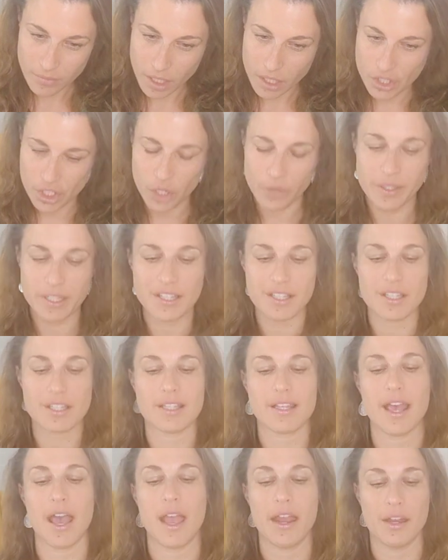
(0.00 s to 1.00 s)
So this
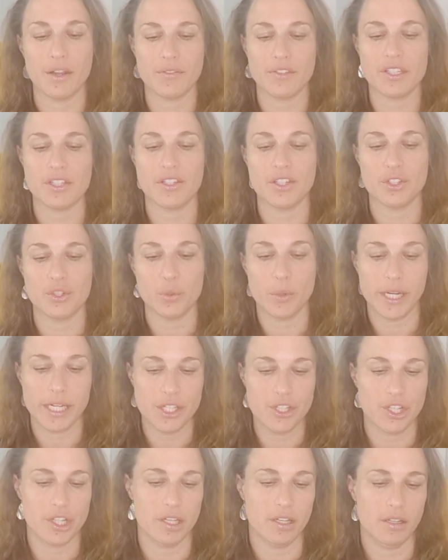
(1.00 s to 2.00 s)
is kind of the
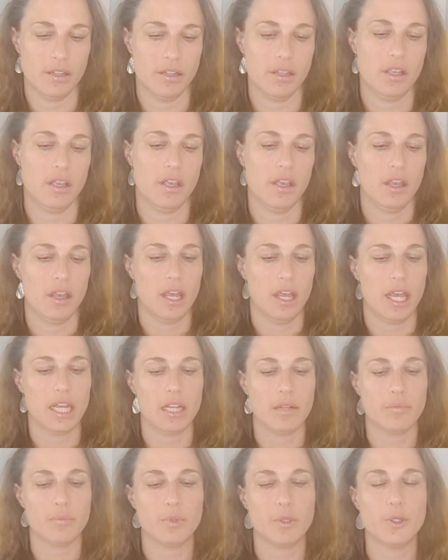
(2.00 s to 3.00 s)
situation. And
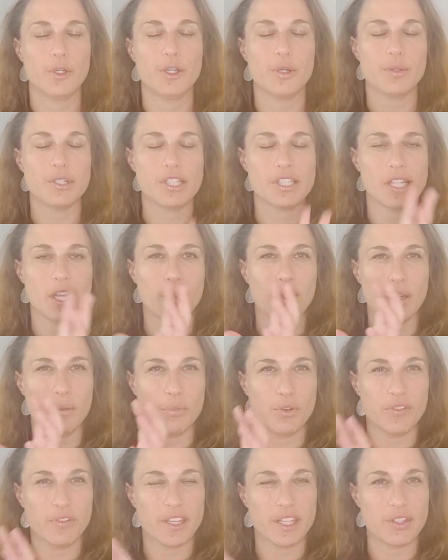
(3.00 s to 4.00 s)
then Pluto is slowly
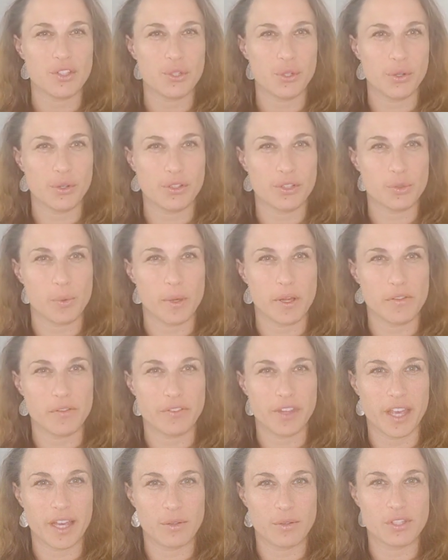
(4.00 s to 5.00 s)
moving into your
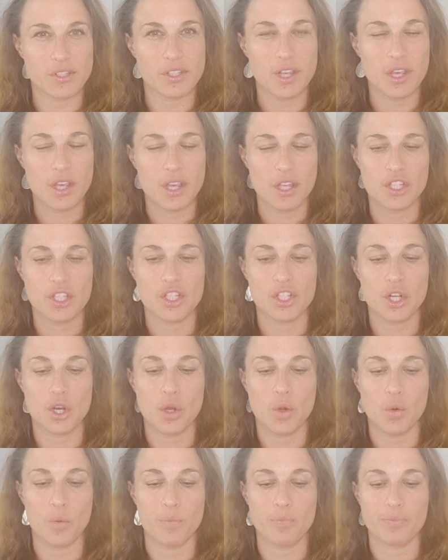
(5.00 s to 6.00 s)
12th house.
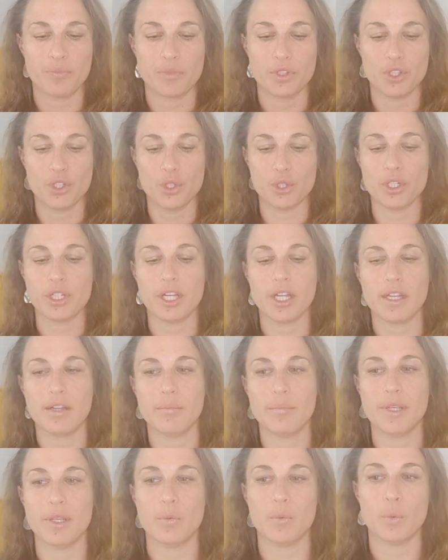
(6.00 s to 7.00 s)
So you're going
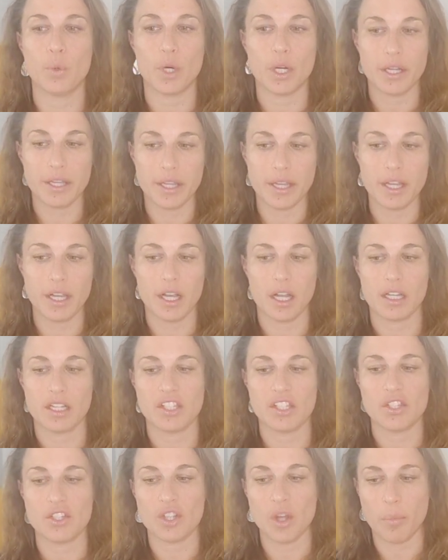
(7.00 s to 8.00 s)
to be working on a
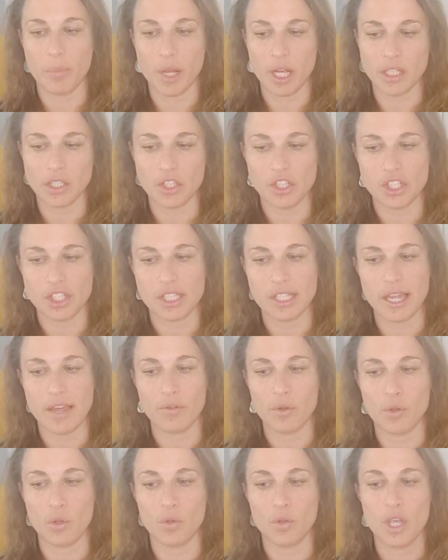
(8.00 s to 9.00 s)
subconscious
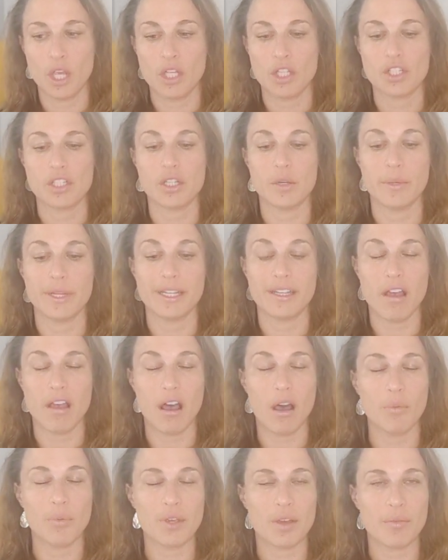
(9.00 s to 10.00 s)
level. So in the
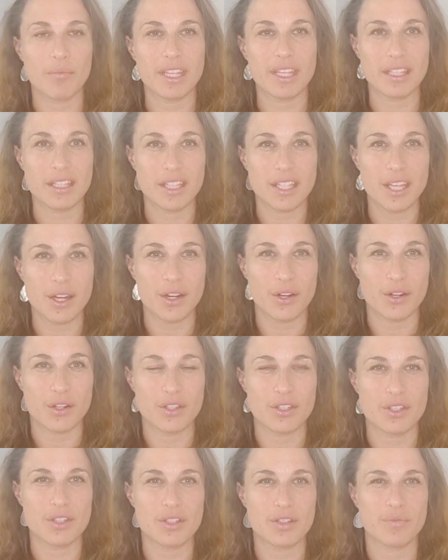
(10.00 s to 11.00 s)
upcoming
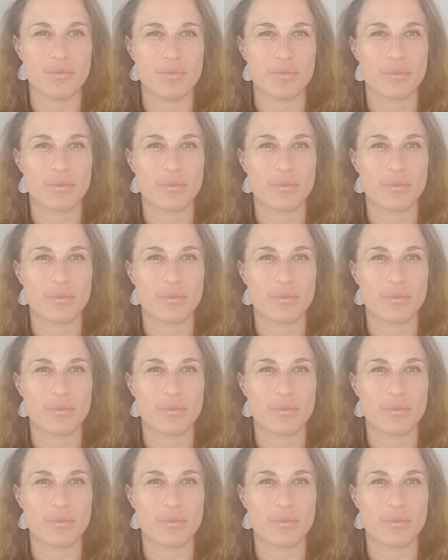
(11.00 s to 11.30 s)
years,